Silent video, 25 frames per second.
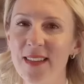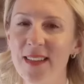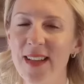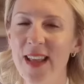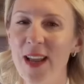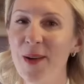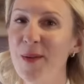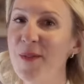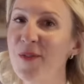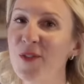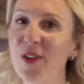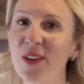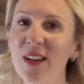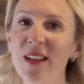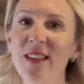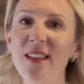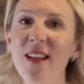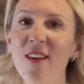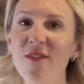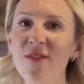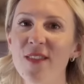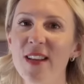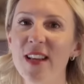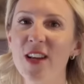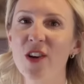Here we've got a
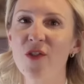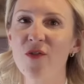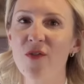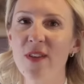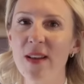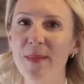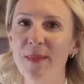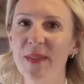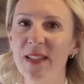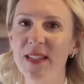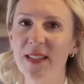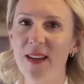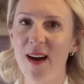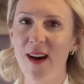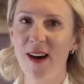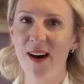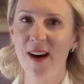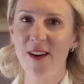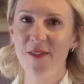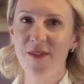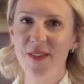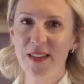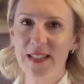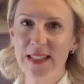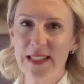lovely cream
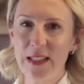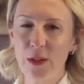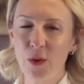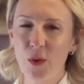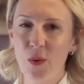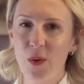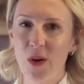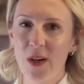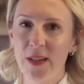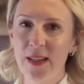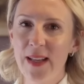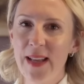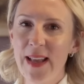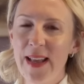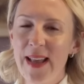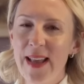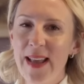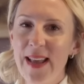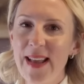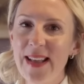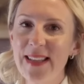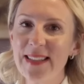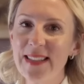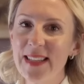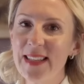scarf, a silk one.
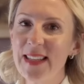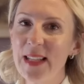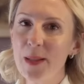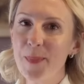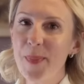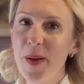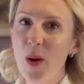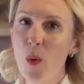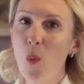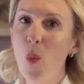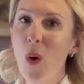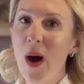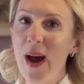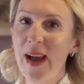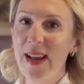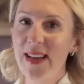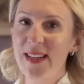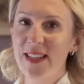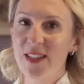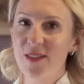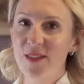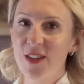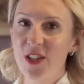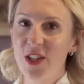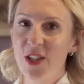It's a little bit
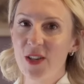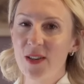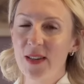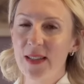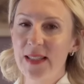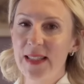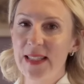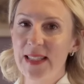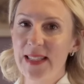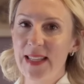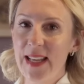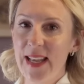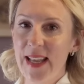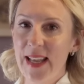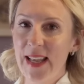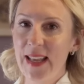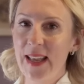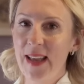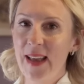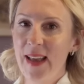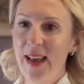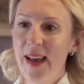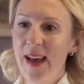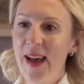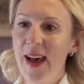wider, as you can see,
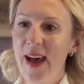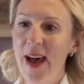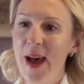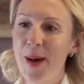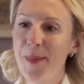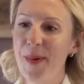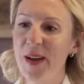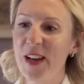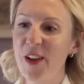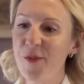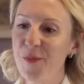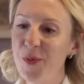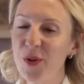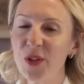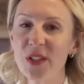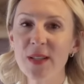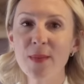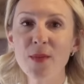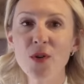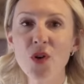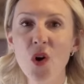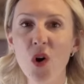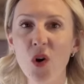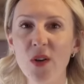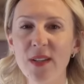and I've put
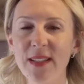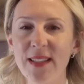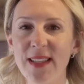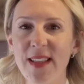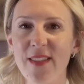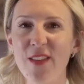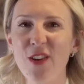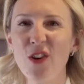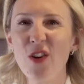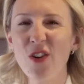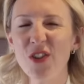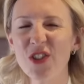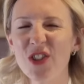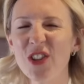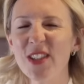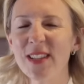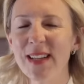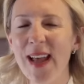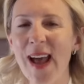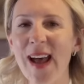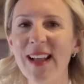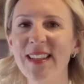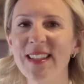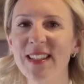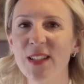some knots in. The knots just
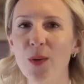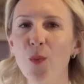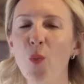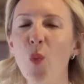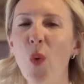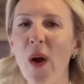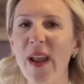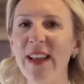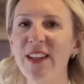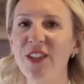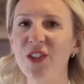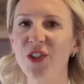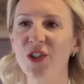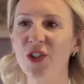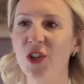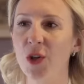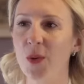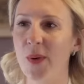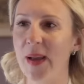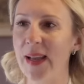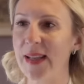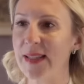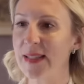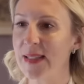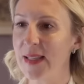add some weight
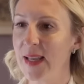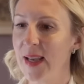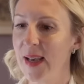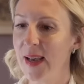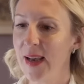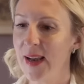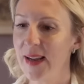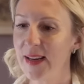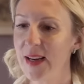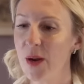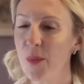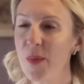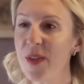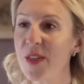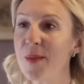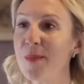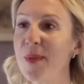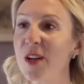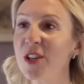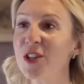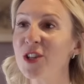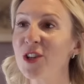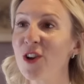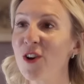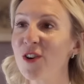to it. Now, with a
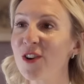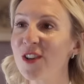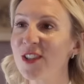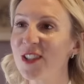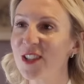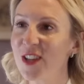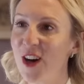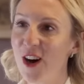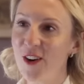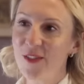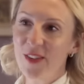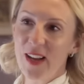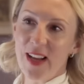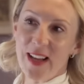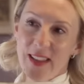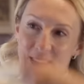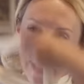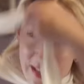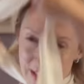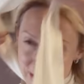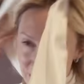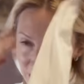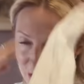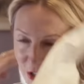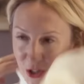much longer scarf like
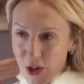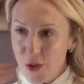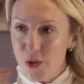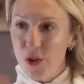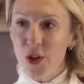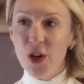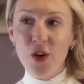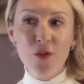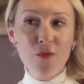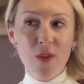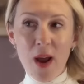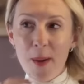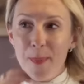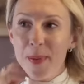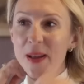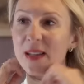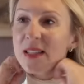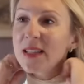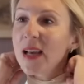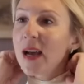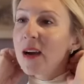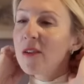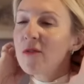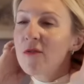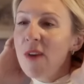this, you know, you can wrap
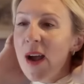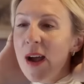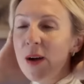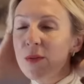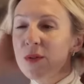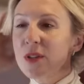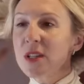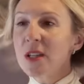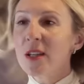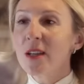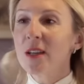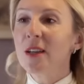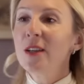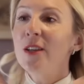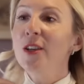it around.